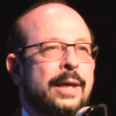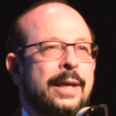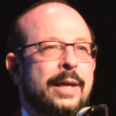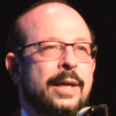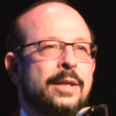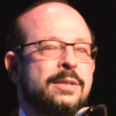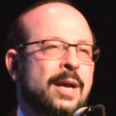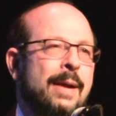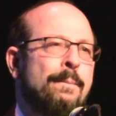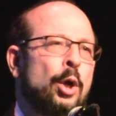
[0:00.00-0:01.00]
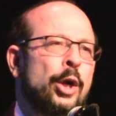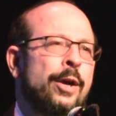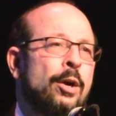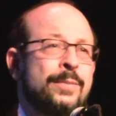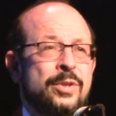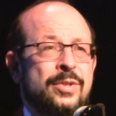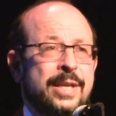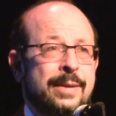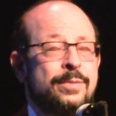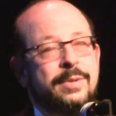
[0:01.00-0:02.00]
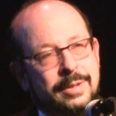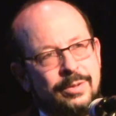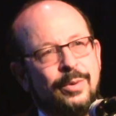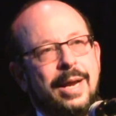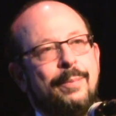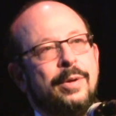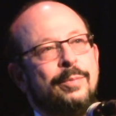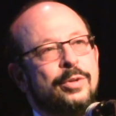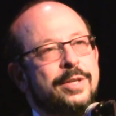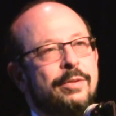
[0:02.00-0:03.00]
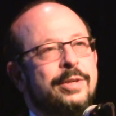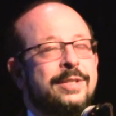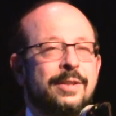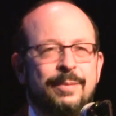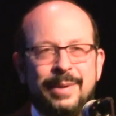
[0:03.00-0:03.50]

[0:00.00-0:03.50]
It is like burning our museums. That's what happened in Brazil recently.